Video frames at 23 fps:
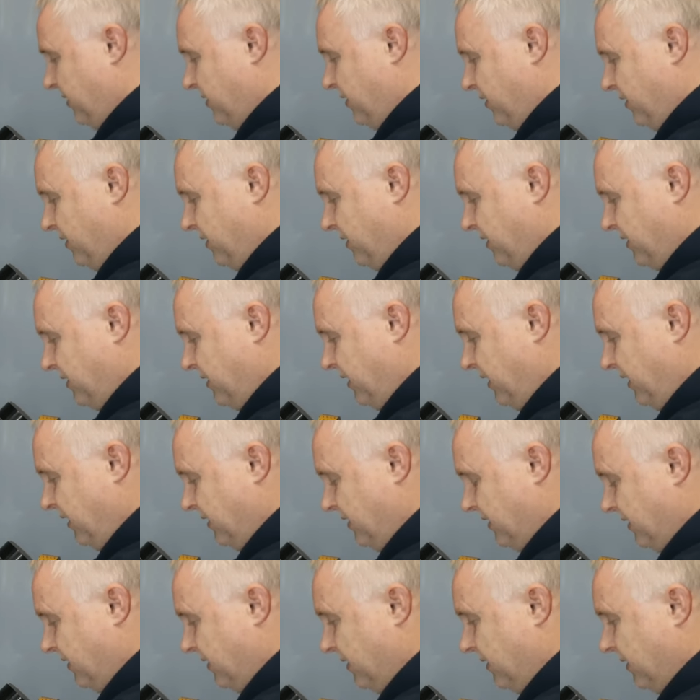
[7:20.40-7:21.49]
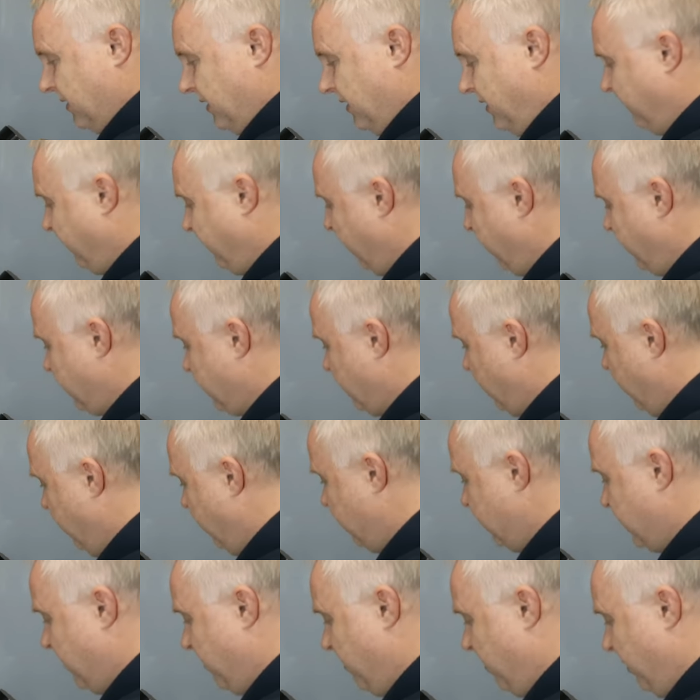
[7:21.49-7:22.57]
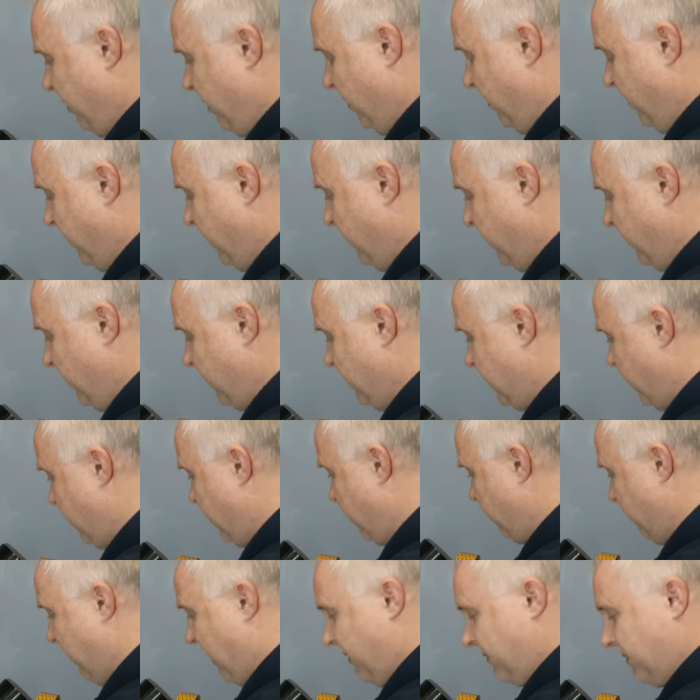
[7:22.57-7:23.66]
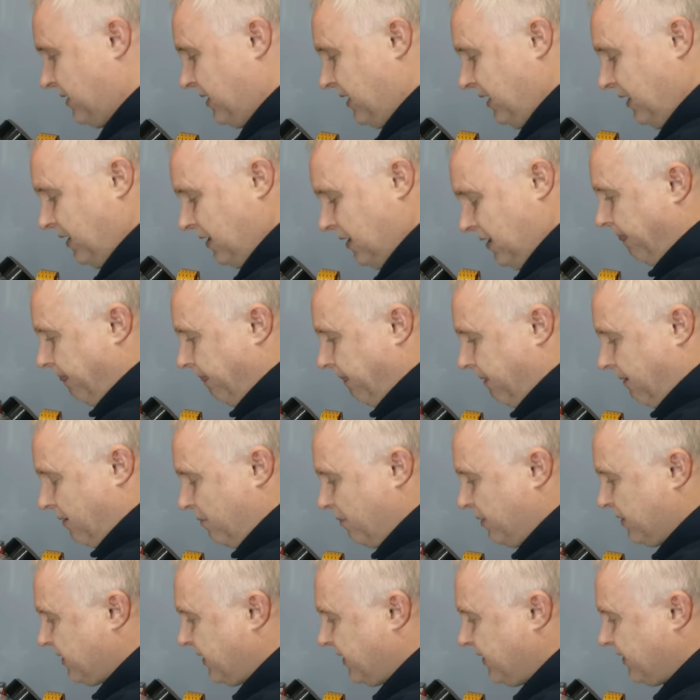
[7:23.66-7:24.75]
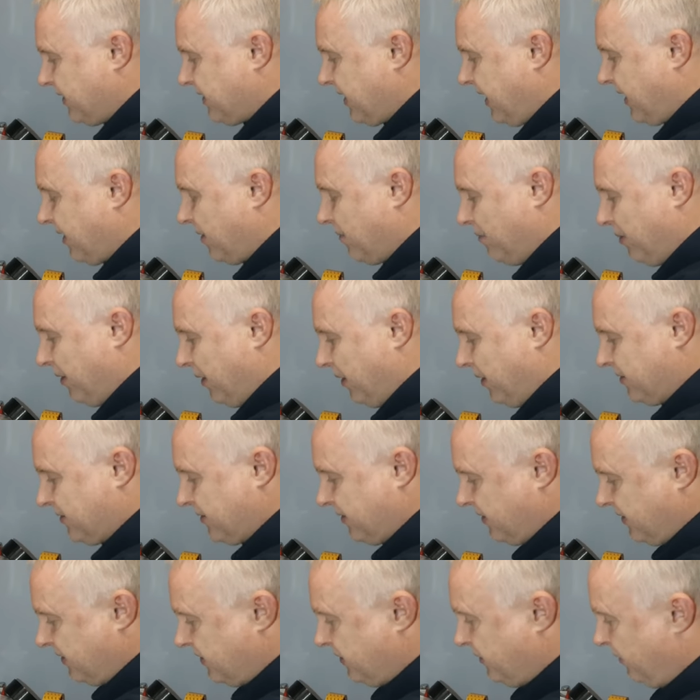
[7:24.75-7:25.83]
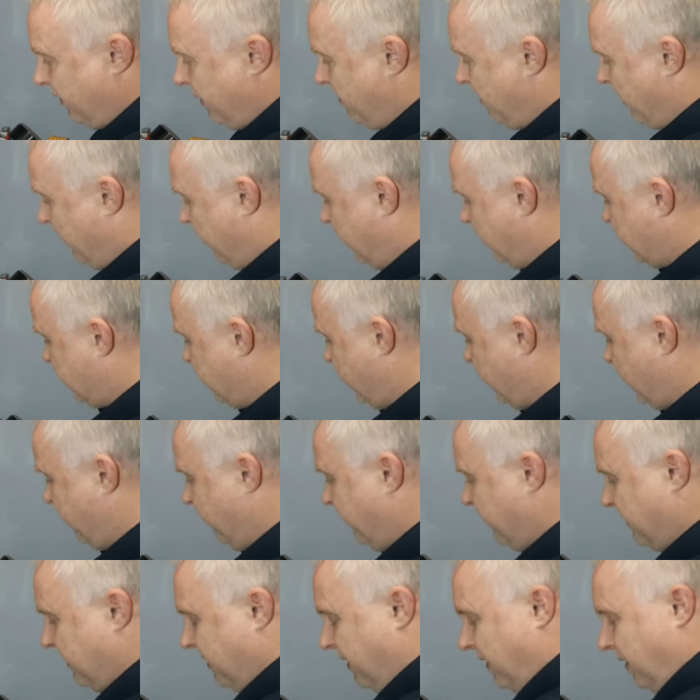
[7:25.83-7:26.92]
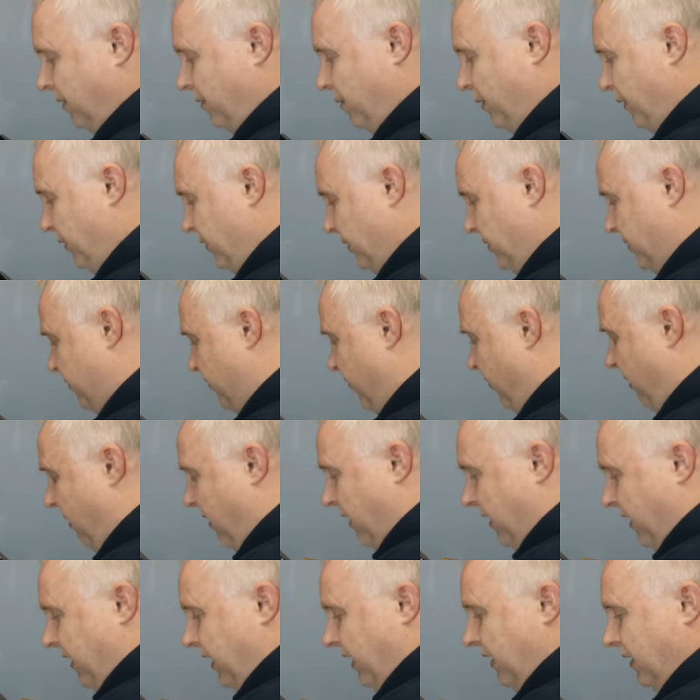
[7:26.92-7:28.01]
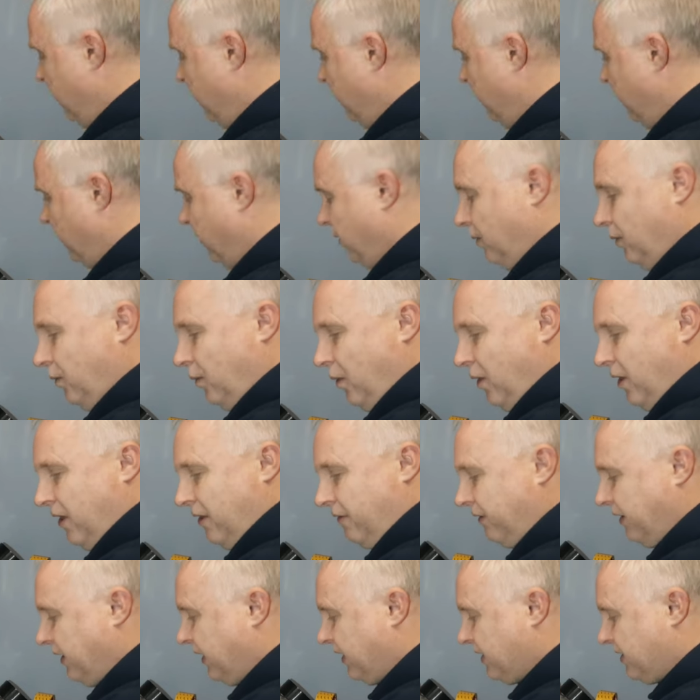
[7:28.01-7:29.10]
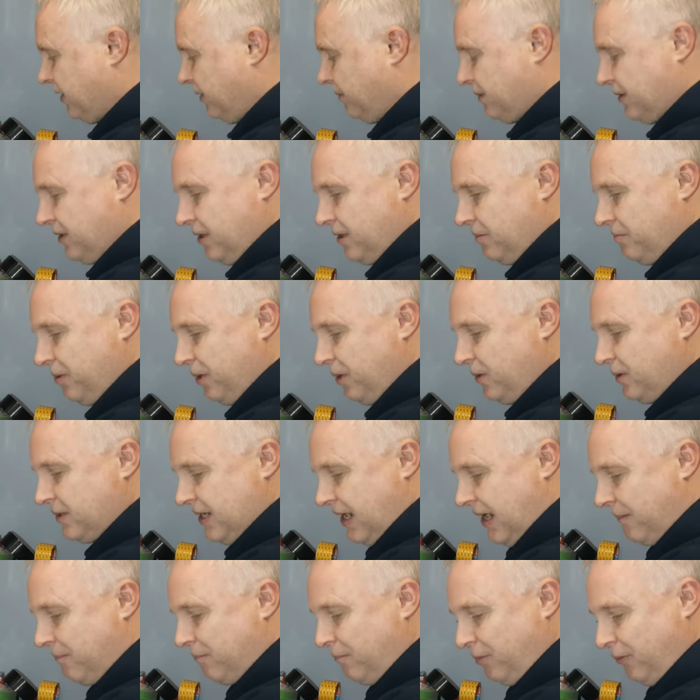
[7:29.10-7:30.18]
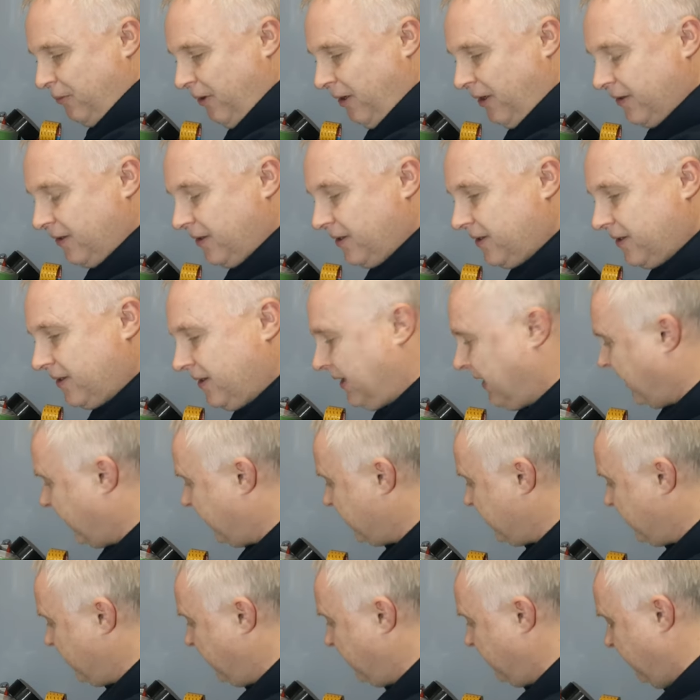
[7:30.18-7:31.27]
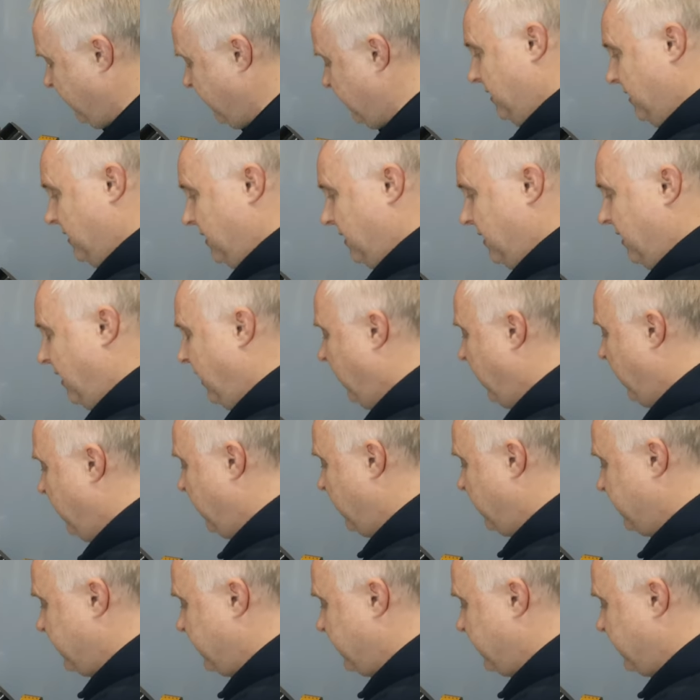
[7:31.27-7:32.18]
under the seat eventually as a permanent mounting, but in the second part of this three-part series I will try wiring it up to the boot amp rather than the head unit and